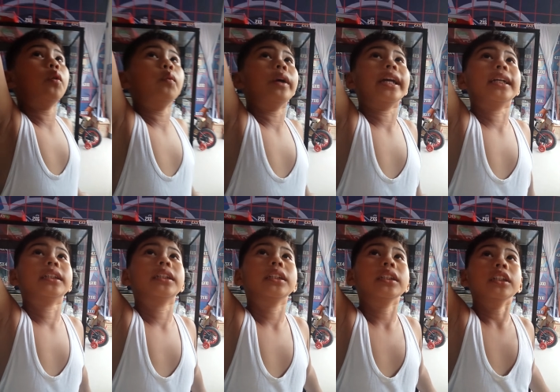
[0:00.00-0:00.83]
the
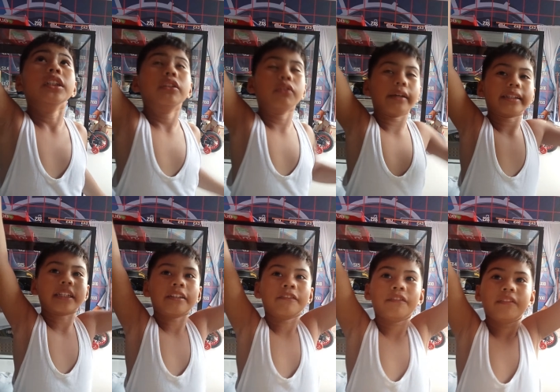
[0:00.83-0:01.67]
wings. So it
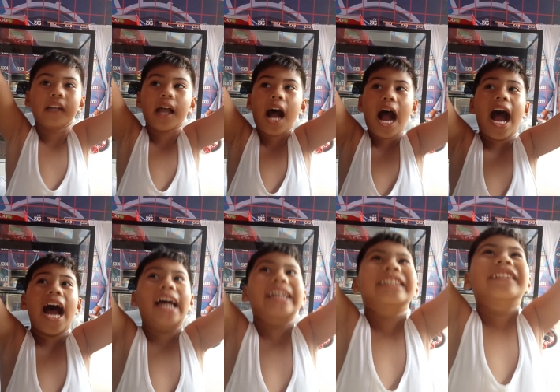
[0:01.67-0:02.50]
can
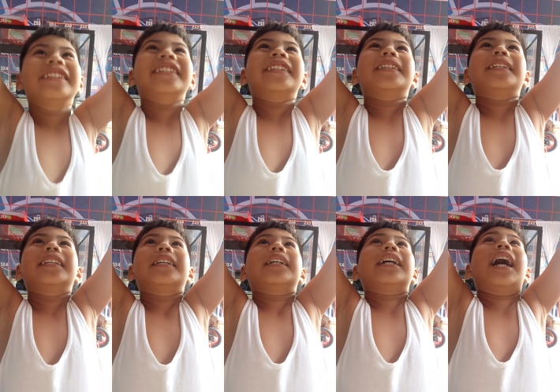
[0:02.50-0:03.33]
fly the
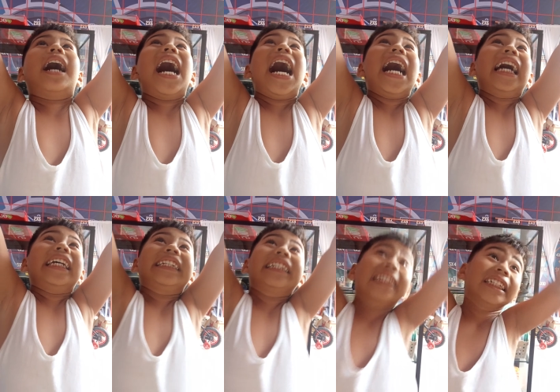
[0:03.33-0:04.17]
sky.
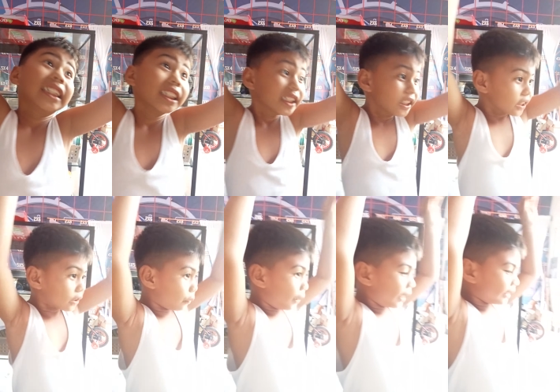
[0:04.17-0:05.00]

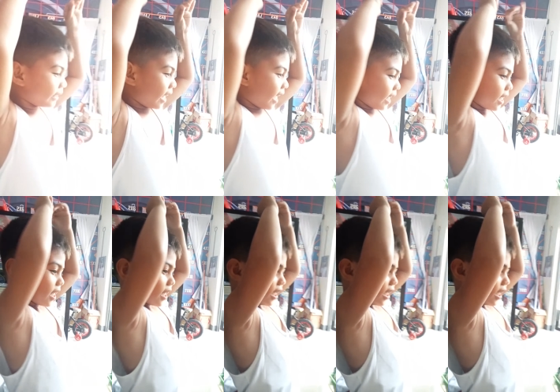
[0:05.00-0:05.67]
So one day,